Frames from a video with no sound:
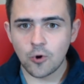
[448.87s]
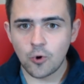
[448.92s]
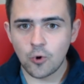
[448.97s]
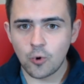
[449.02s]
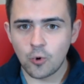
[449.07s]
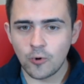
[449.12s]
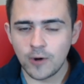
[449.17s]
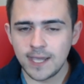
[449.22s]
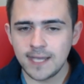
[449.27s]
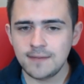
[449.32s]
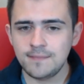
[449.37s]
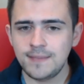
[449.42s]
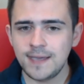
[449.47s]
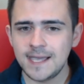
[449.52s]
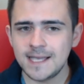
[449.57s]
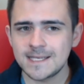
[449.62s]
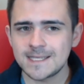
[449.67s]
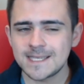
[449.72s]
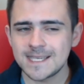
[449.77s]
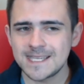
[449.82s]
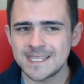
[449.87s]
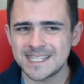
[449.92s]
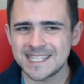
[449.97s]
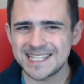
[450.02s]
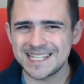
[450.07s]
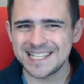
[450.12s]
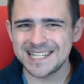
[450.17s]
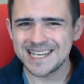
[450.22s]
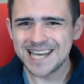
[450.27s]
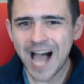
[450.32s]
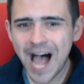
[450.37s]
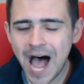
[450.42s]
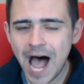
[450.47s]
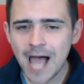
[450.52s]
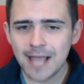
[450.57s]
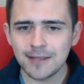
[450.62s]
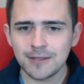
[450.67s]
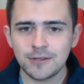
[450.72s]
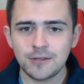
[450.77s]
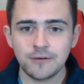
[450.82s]
Coinbase is not
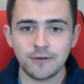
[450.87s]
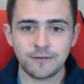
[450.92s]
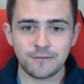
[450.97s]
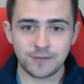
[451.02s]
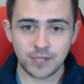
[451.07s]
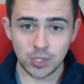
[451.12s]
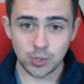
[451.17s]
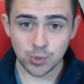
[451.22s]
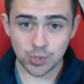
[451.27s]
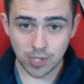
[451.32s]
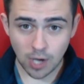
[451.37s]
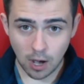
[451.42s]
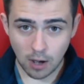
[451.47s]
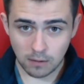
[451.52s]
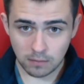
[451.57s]
the future.